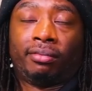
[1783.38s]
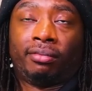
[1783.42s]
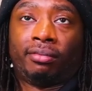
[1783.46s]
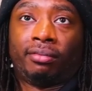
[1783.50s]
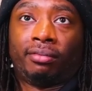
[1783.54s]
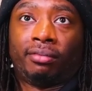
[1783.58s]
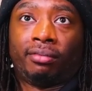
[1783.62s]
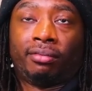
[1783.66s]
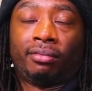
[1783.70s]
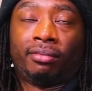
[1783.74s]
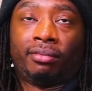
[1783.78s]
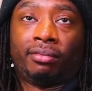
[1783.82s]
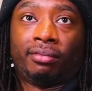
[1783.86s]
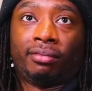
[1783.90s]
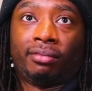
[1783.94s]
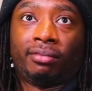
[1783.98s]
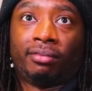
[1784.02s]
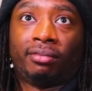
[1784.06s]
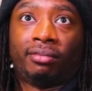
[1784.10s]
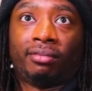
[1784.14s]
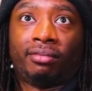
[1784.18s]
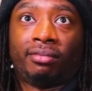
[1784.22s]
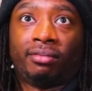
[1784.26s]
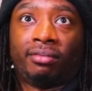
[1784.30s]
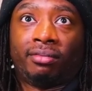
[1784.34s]

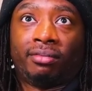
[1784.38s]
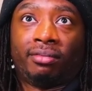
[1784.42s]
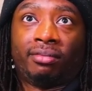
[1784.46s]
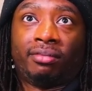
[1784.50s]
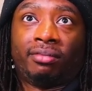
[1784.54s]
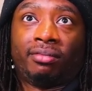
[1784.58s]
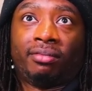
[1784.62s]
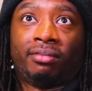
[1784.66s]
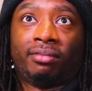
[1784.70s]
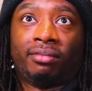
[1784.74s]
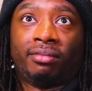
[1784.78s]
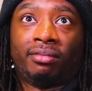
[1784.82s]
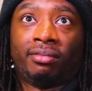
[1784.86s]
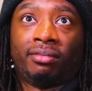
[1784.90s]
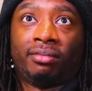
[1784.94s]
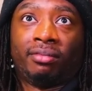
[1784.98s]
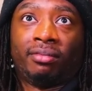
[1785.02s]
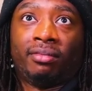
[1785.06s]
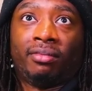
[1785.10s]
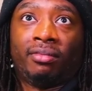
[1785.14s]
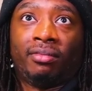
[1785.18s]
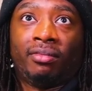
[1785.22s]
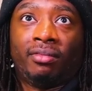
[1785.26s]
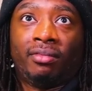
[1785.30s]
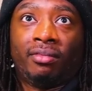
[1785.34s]

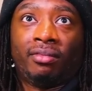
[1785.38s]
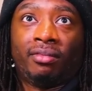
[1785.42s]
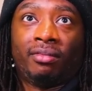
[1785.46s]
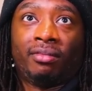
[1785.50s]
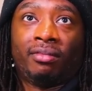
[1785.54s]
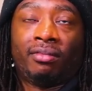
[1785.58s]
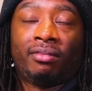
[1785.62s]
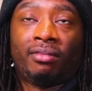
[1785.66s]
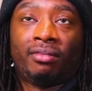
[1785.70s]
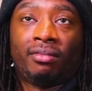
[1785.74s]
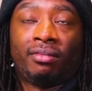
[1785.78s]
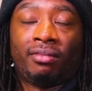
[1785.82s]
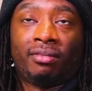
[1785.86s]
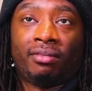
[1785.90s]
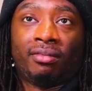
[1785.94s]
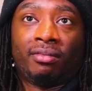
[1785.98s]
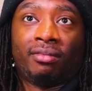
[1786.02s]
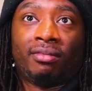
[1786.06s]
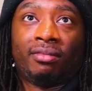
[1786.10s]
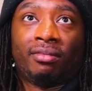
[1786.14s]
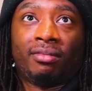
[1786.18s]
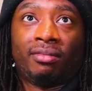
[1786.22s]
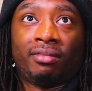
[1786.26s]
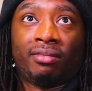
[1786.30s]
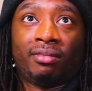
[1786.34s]

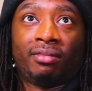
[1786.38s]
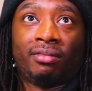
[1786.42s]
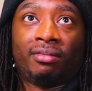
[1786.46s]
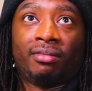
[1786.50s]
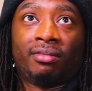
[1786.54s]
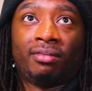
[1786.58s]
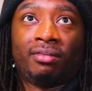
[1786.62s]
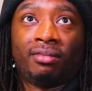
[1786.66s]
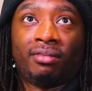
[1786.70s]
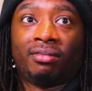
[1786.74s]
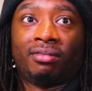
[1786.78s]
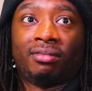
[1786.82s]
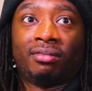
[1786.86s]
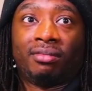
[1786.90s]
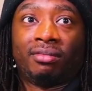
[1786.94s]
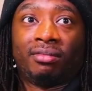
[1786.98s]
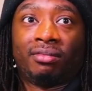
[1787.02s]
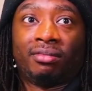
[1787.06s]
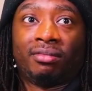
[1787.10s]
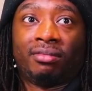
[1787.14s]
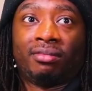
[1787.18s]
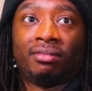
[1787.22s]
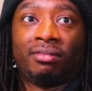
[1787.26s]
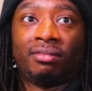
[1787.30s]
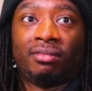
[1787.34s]

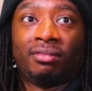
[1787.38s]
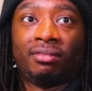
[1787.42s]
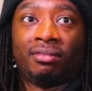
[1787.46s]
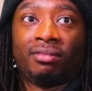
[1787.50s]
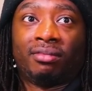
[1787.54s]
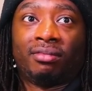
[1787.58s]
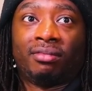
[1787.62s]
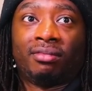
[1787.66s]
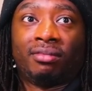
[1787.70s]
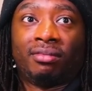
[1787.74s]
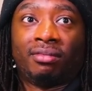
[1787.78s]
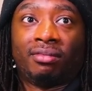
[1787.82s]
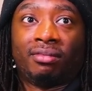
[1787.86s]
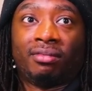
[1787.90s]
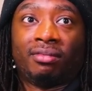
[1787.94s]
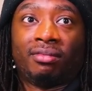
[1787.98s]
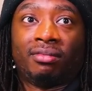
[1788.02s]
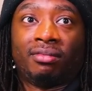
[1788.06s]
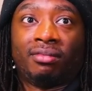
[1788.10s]
This person isn't speaking.